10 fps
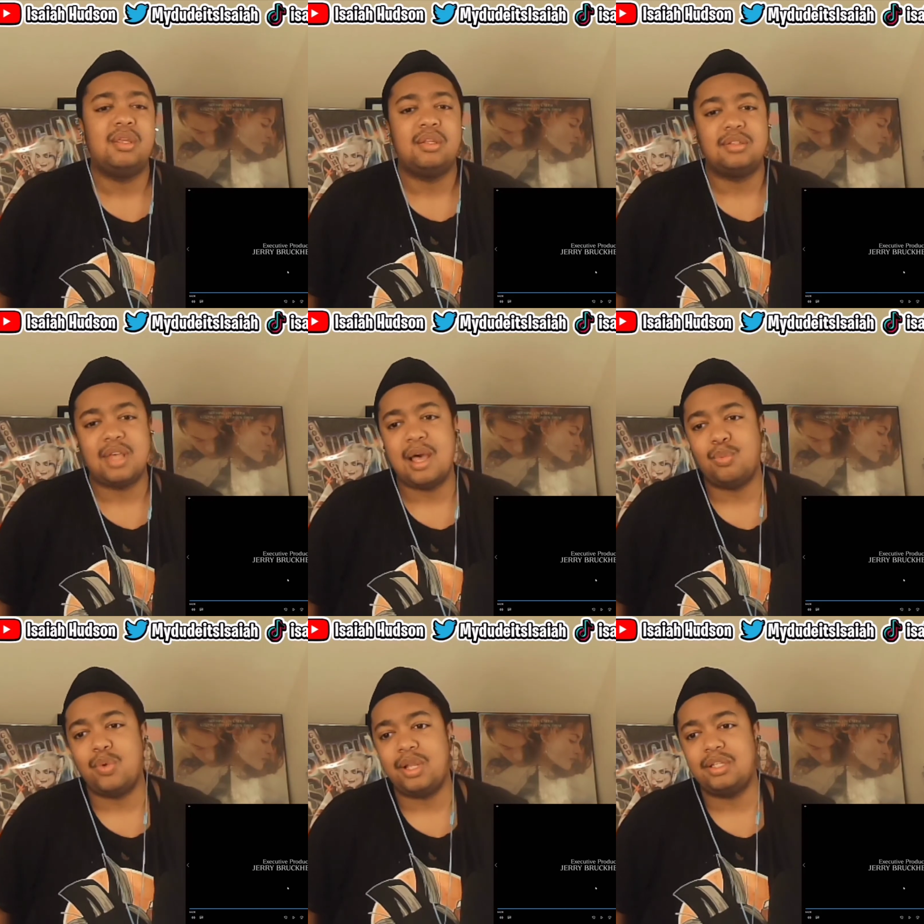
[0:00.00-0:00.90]
Tom
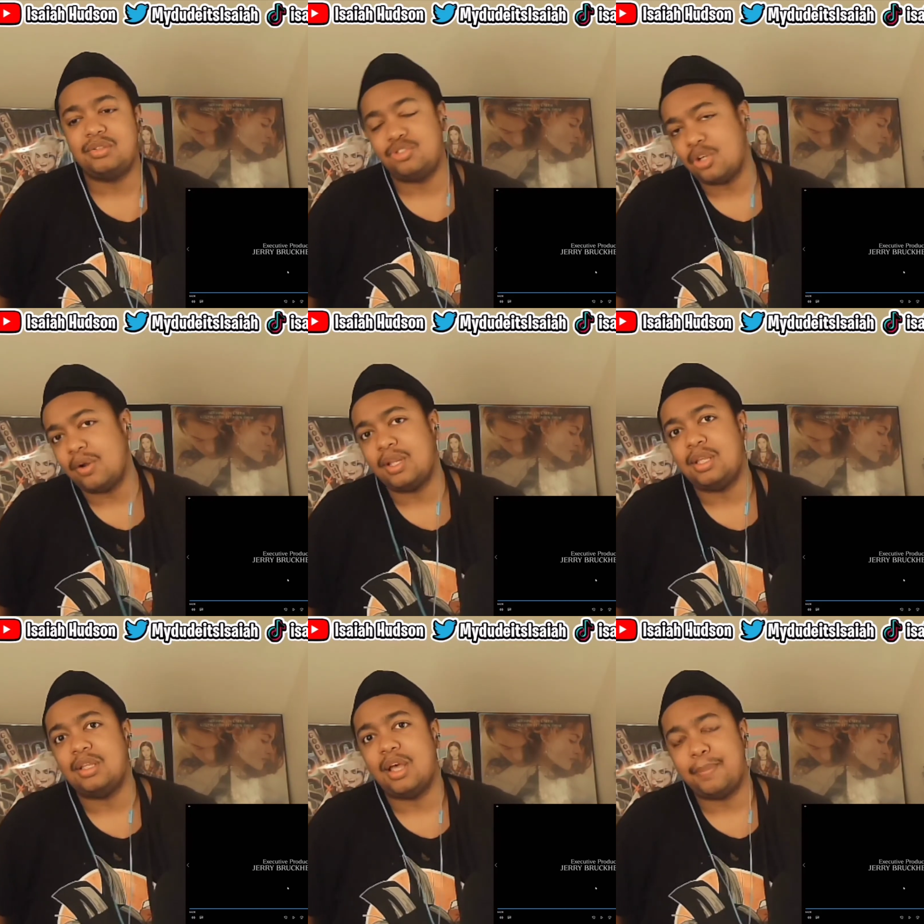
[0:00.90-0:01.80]
Welling's
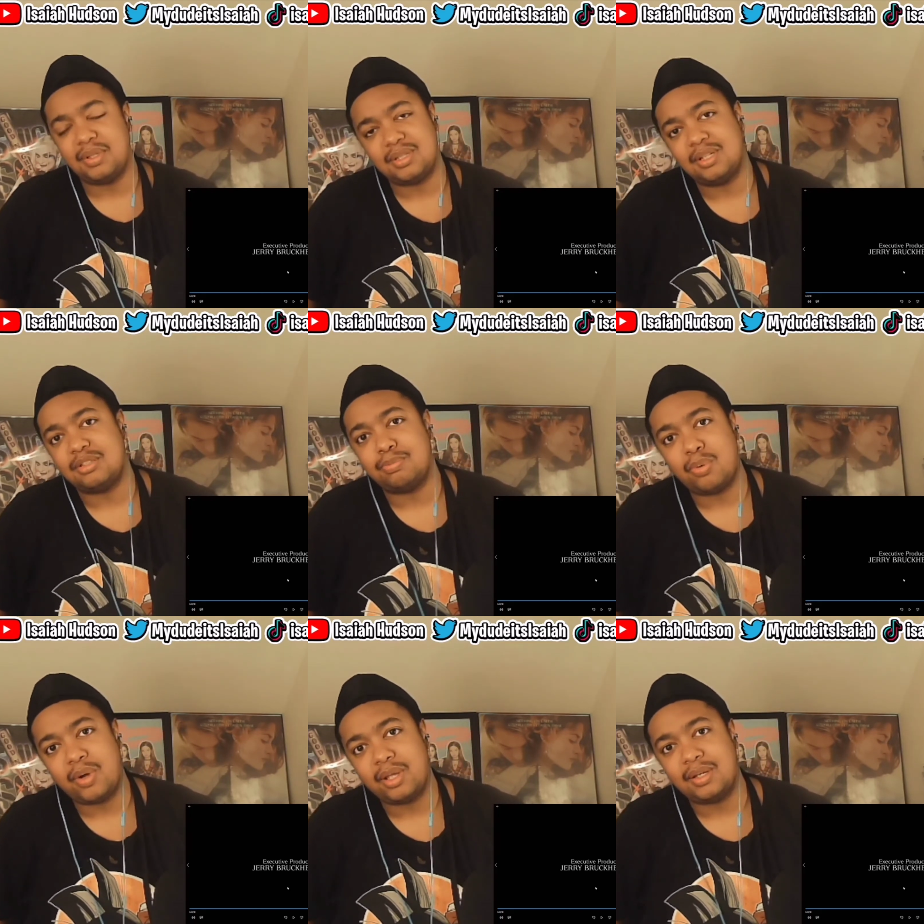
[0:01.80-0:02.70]
journey up until this
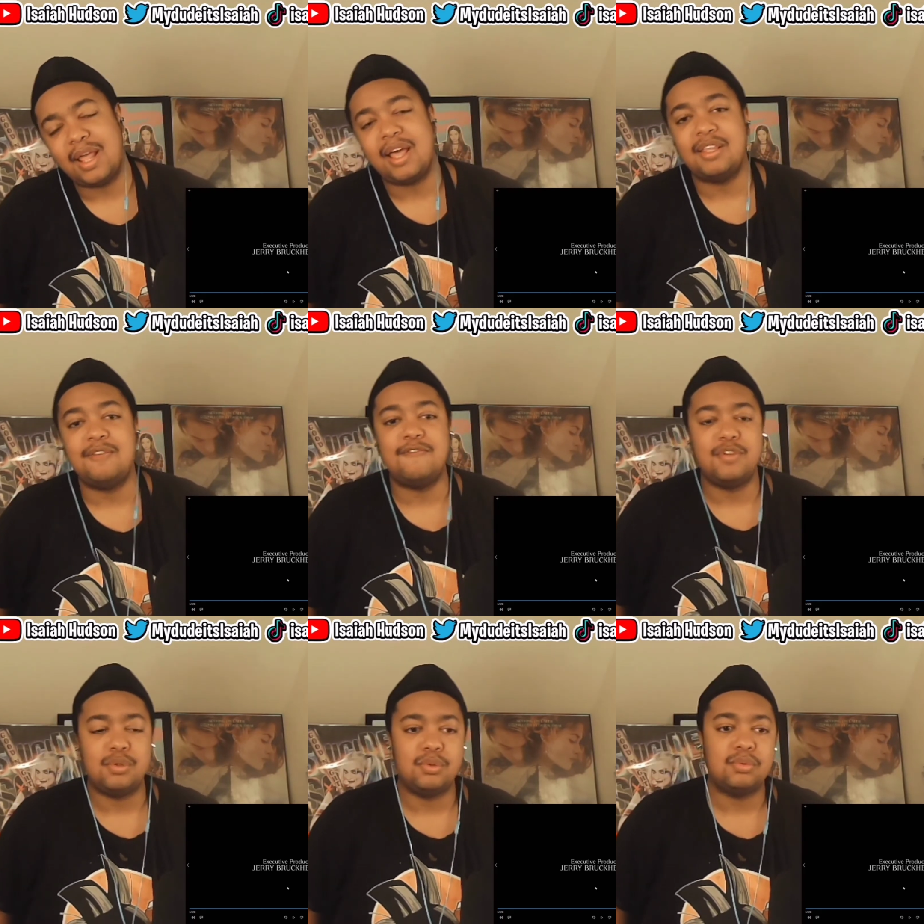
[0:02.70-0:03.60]
point and how he
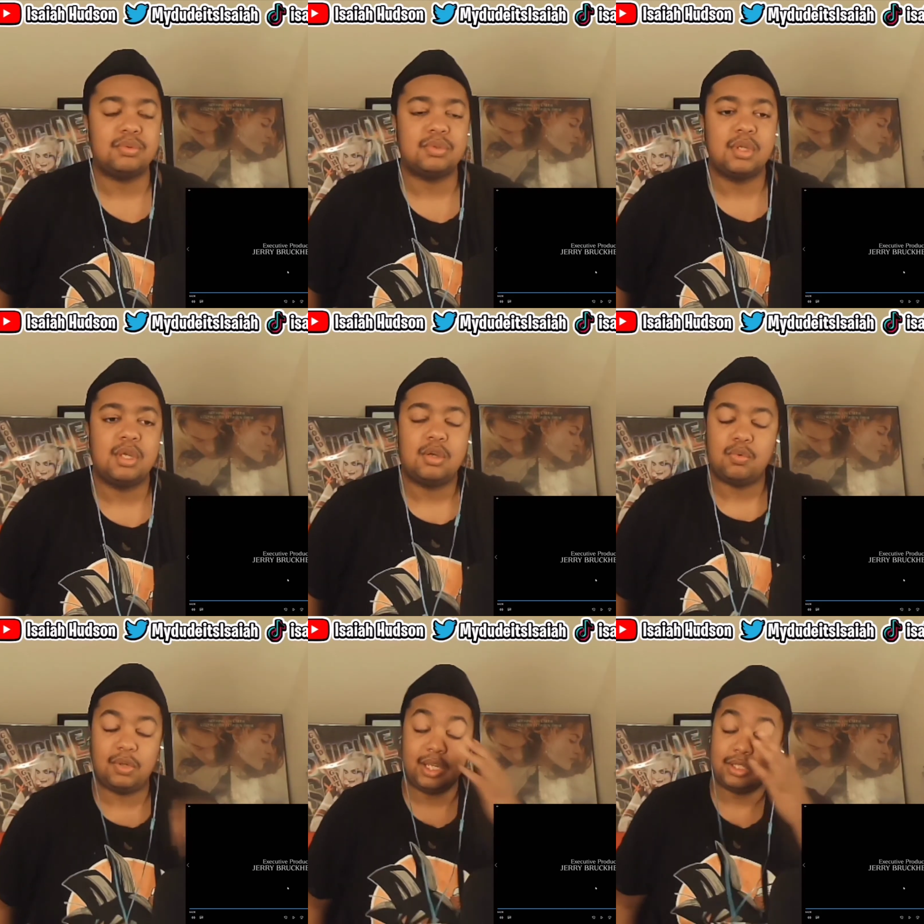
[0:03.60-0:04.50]
views
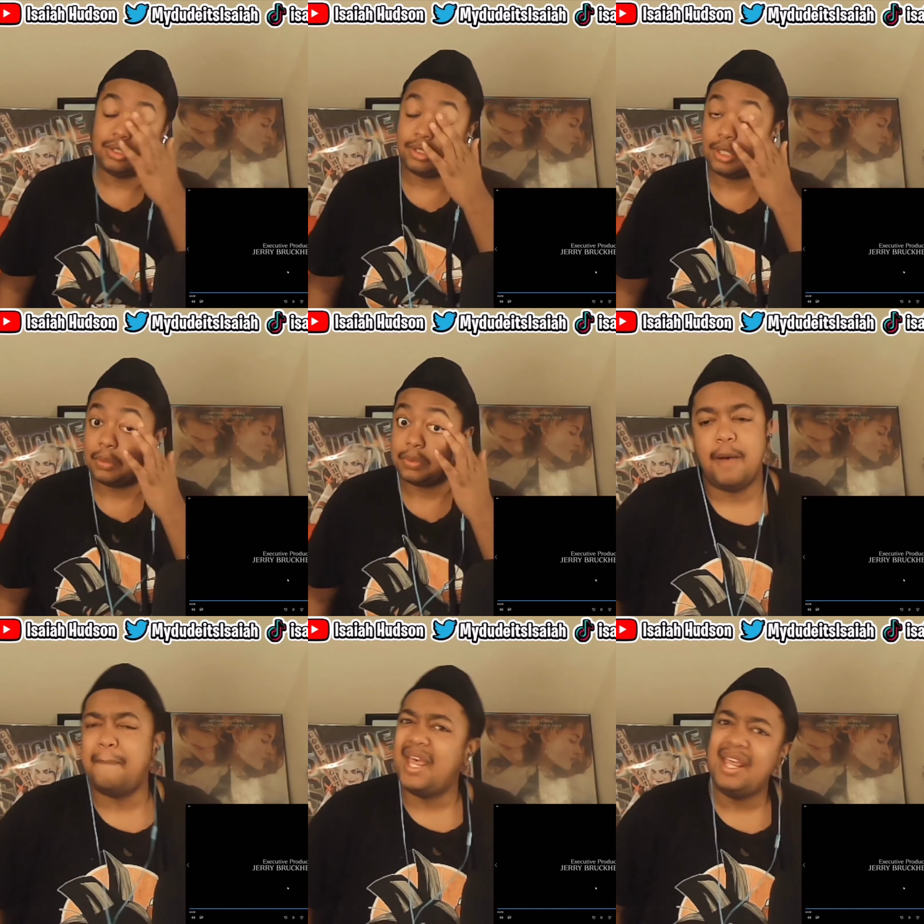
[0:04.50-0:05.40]
relationships.
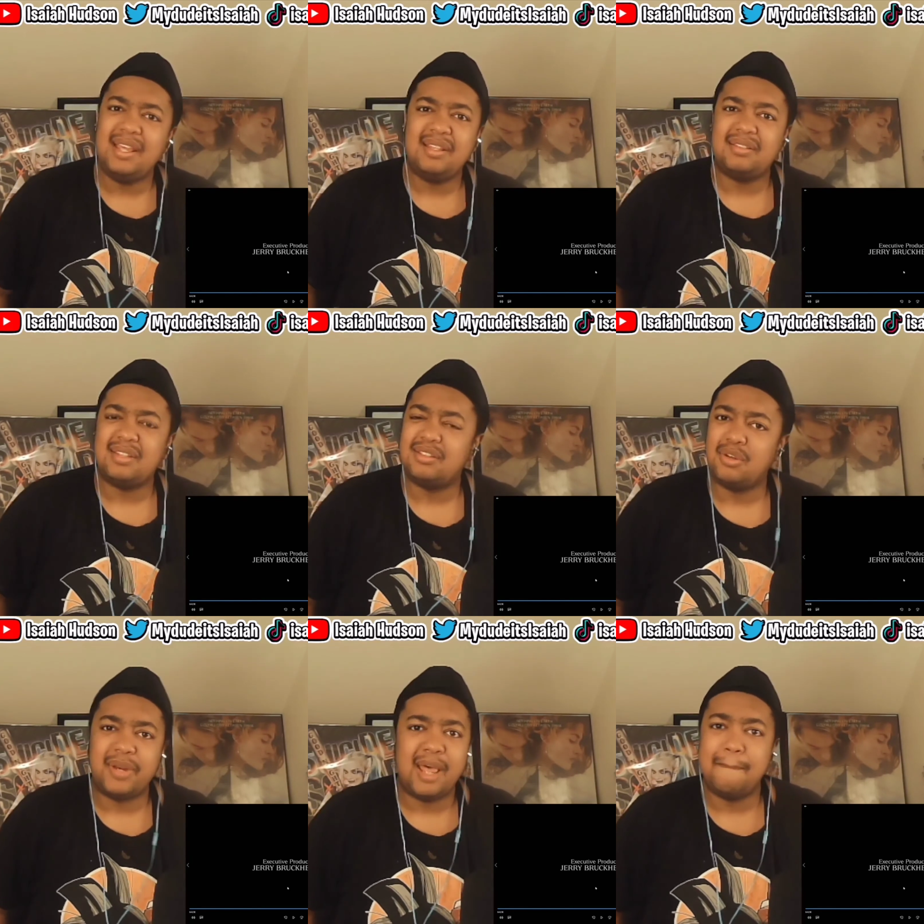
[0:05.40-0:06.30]
Maze is
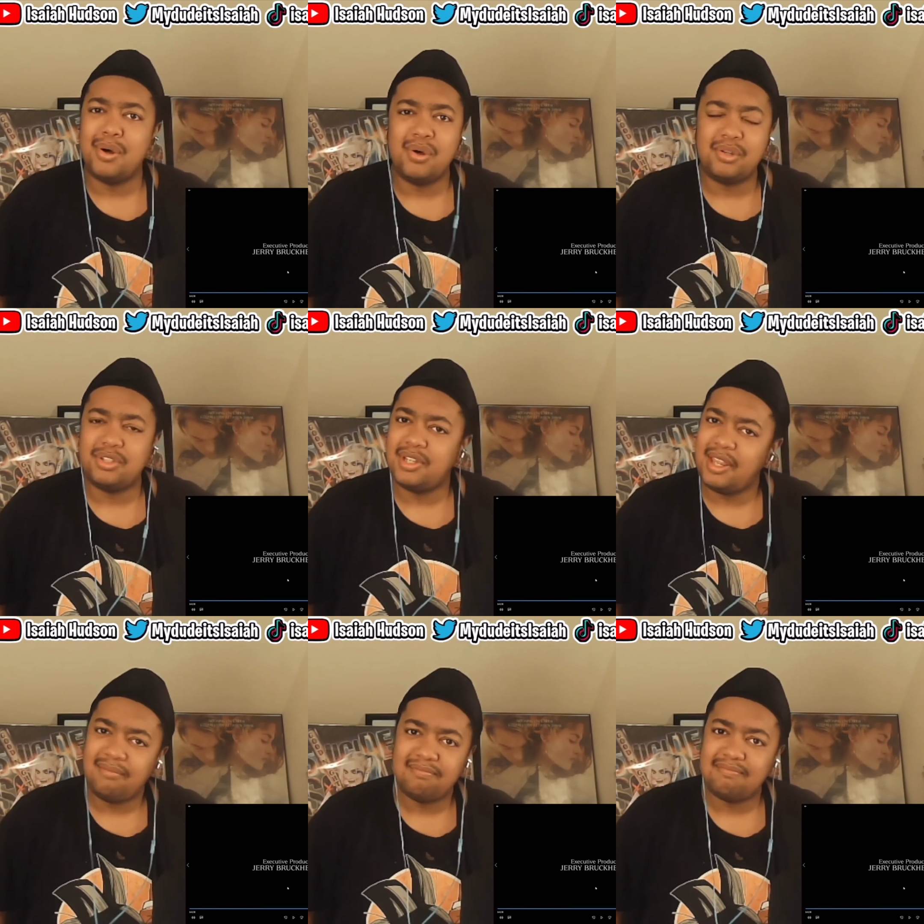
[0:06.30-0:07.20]
on that bullshit.